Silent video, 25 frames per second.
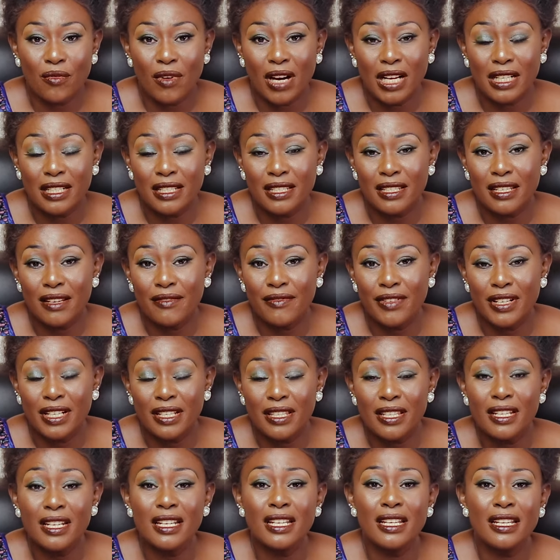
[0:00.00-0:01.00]

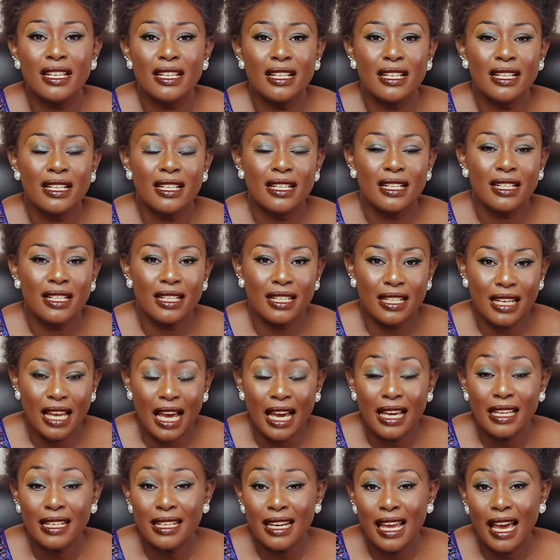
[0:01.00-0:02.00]

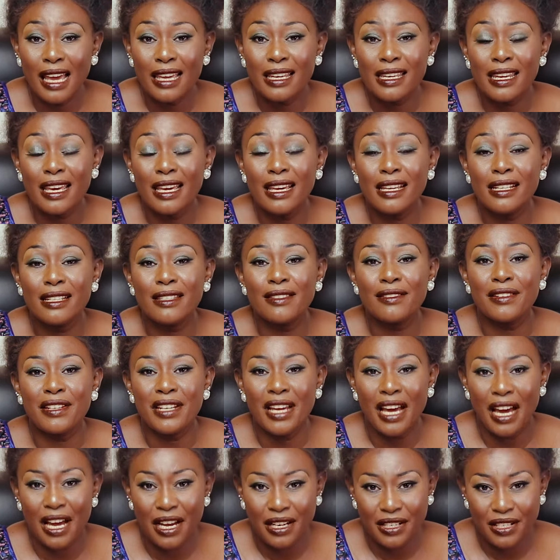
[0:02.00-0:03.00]

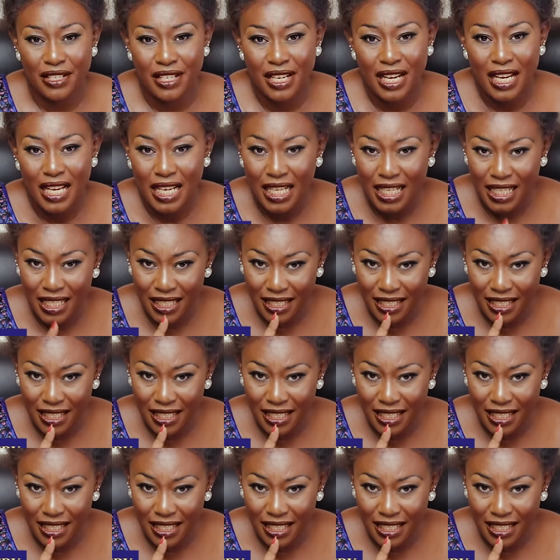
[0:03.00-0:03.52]
173-9983#.